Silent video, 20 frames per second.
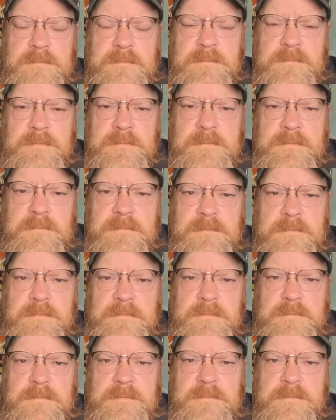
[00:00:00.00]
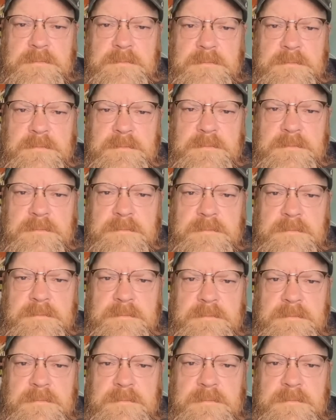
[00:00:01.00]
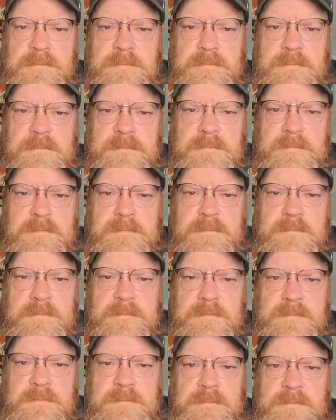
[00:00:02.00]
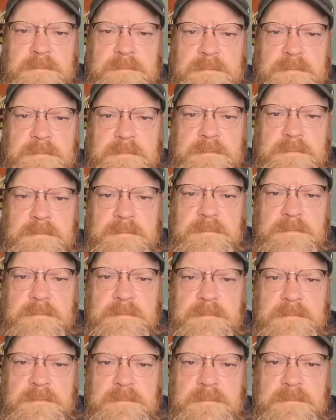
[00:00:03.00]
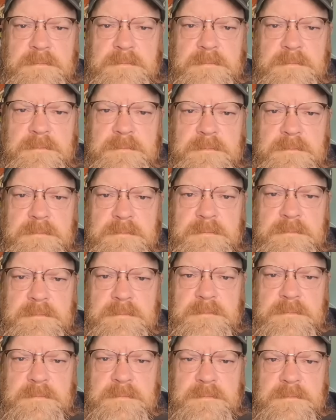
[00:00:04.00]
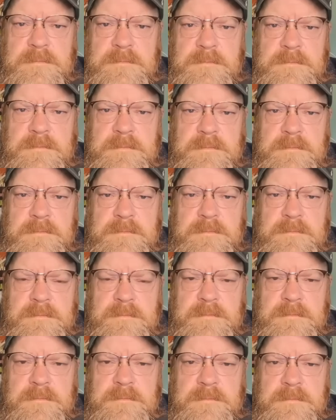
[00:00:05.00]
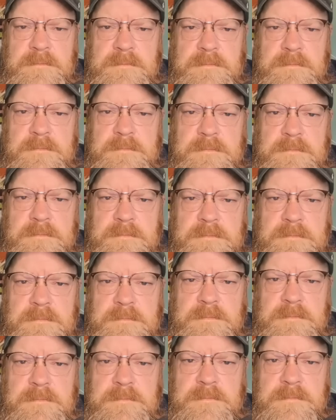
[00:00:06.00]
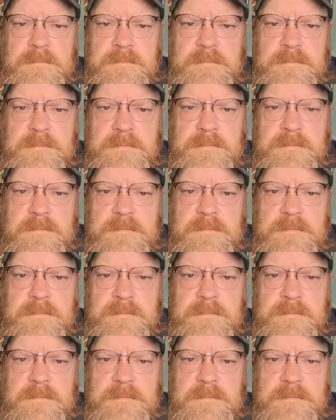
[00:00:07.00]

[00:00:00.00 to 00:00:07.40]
The person shown says nothing.